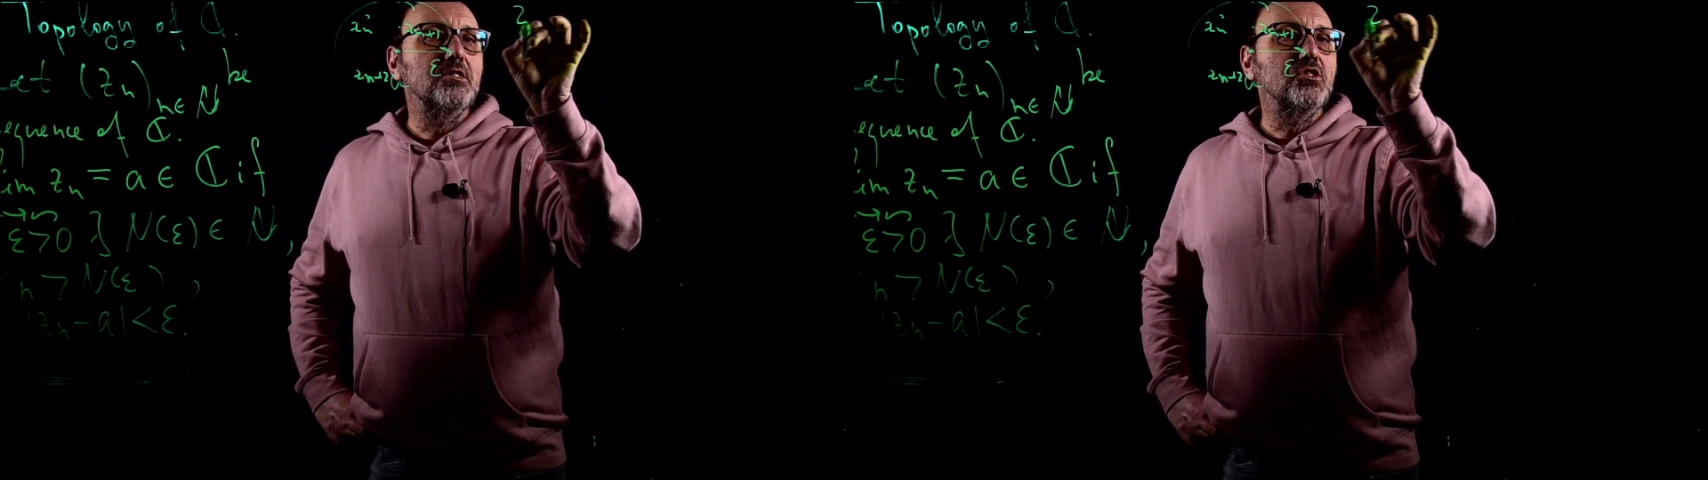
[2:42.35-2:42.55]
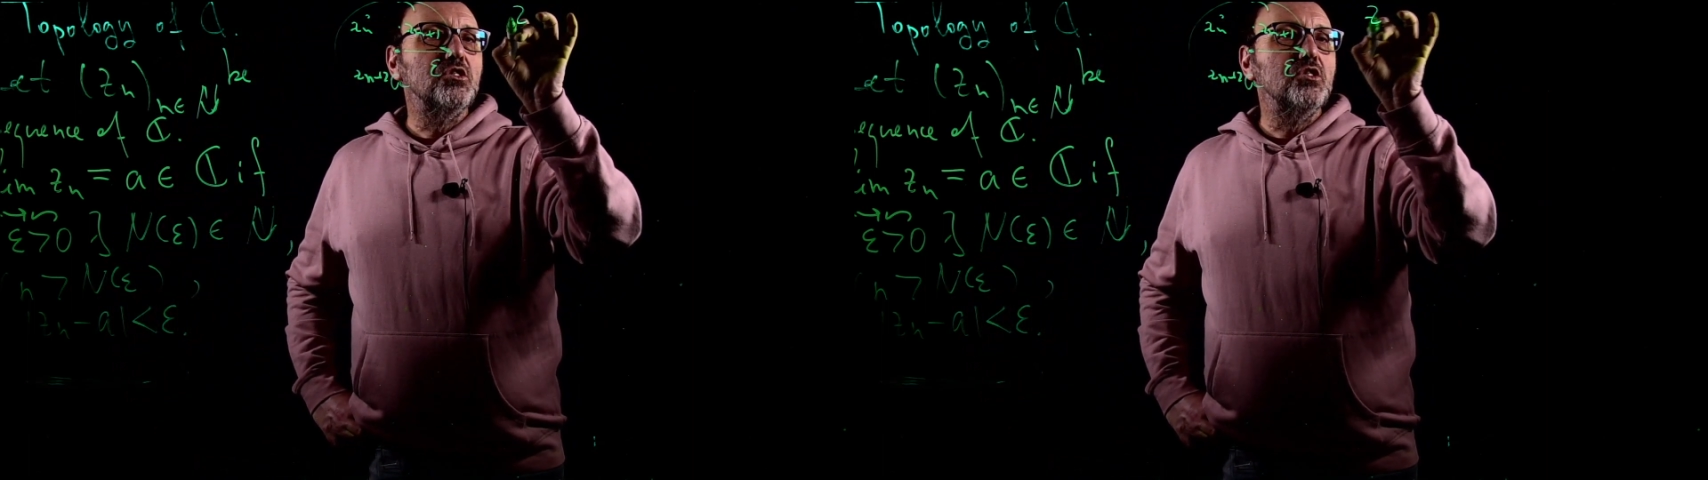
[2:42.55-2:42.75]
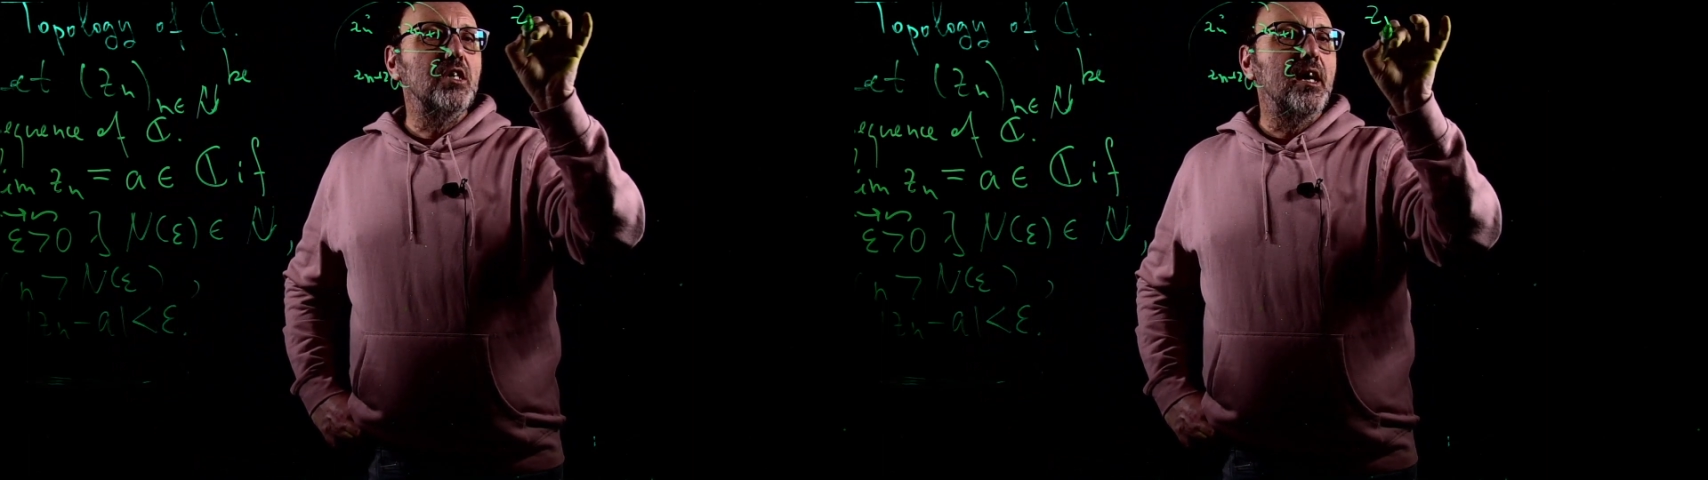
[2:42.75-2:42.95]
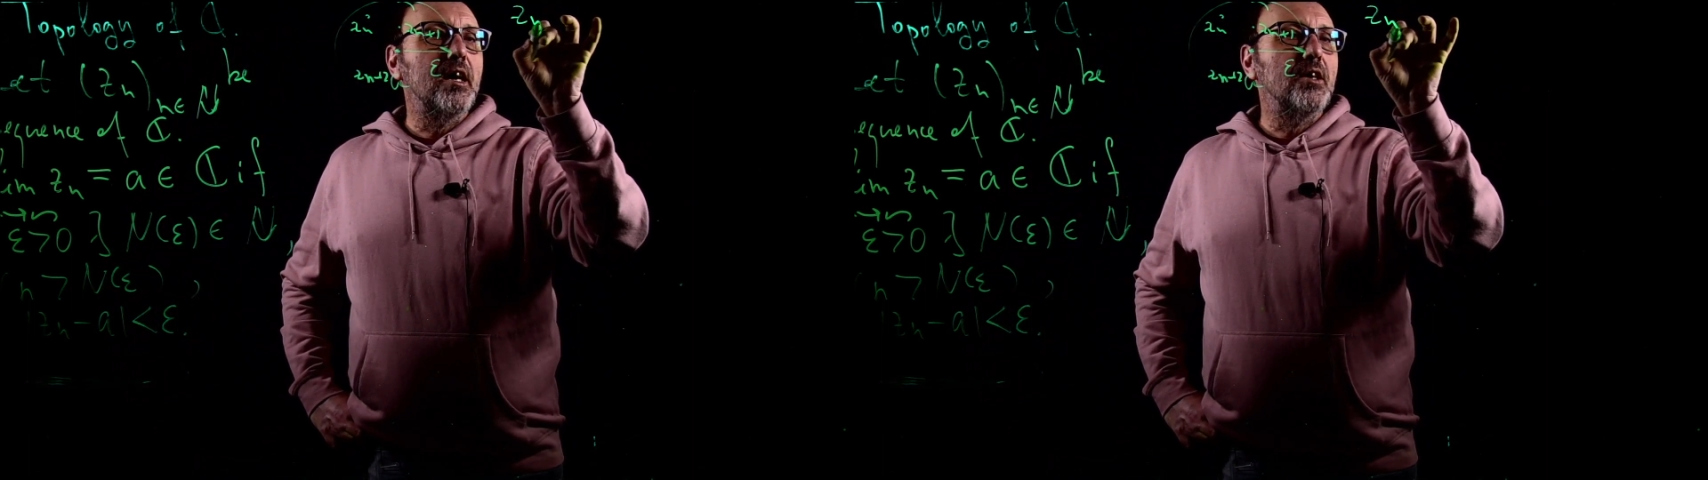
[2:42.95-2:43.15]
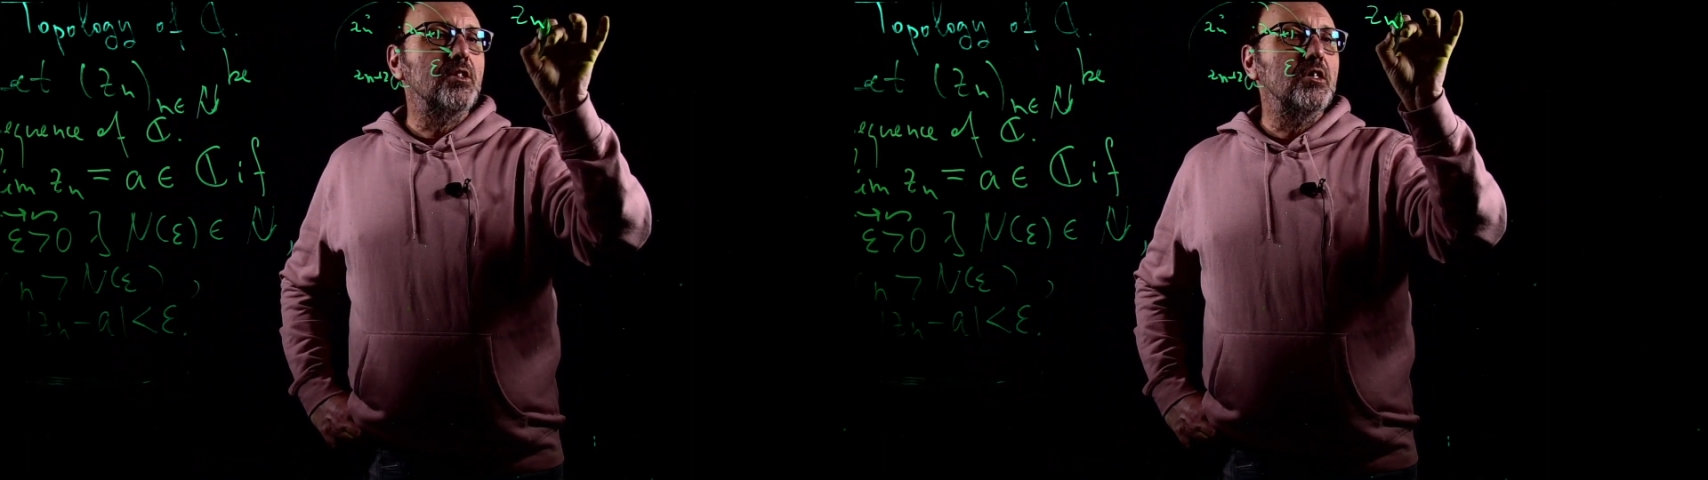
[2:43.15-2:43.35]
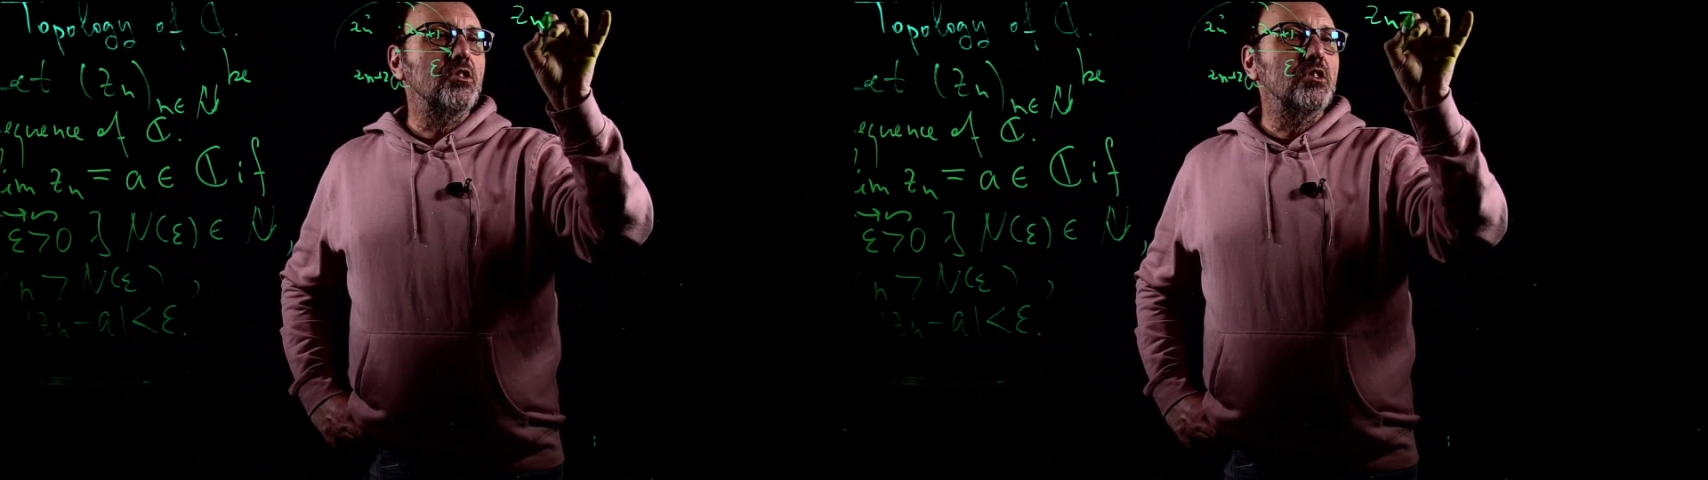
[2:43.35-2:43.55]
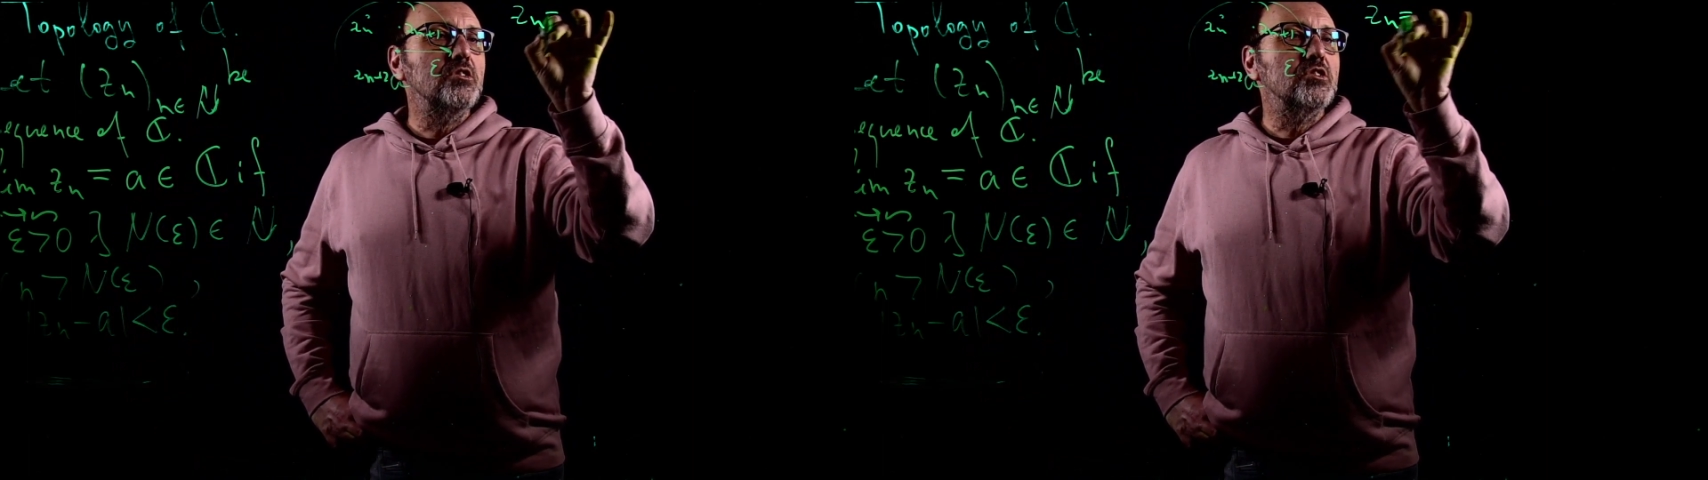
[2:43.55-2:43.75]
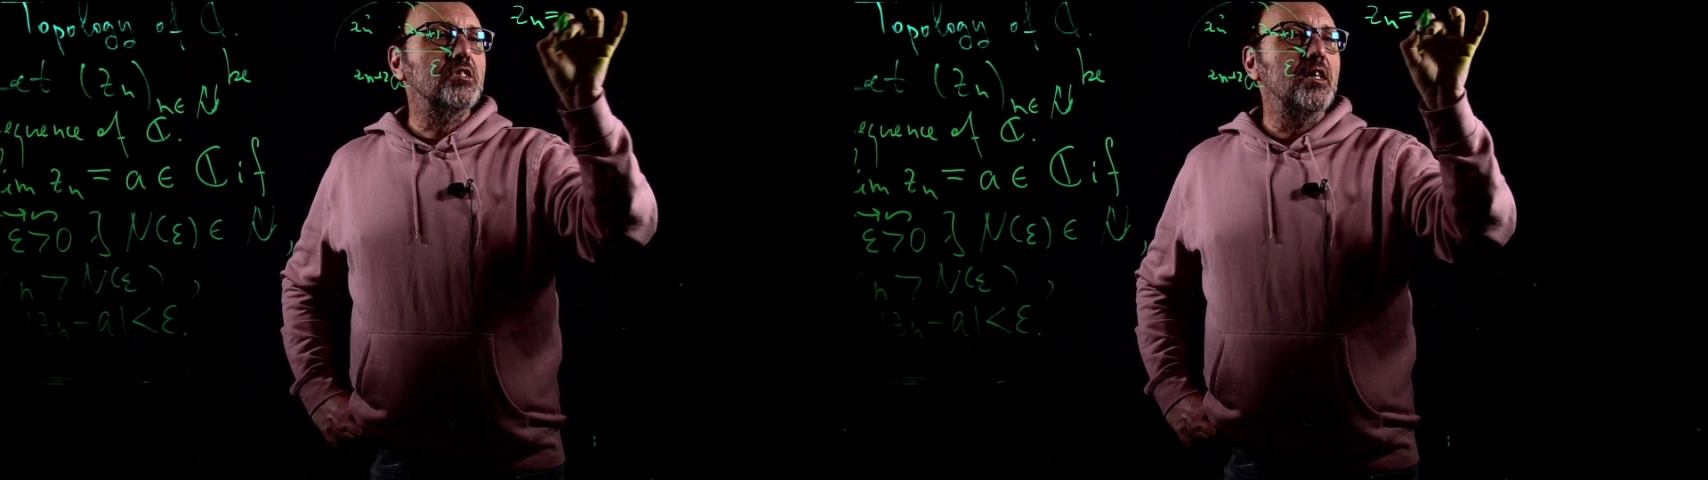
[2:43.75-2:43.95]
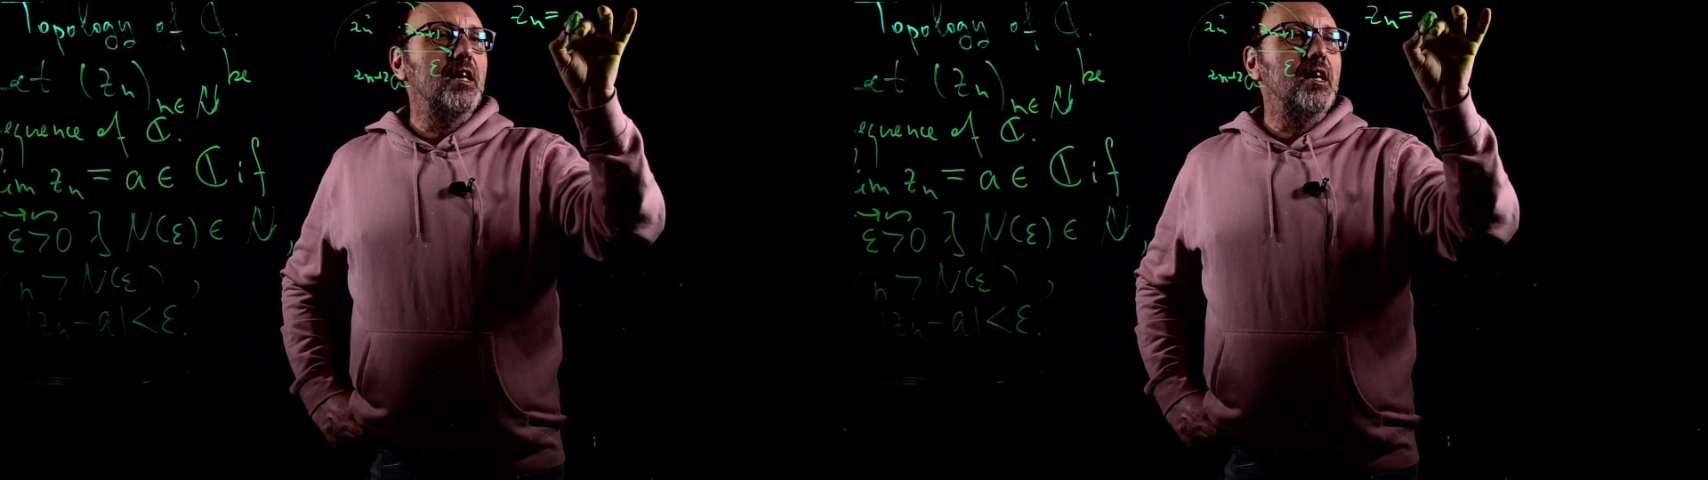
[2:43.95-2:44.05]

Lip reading: Zn at its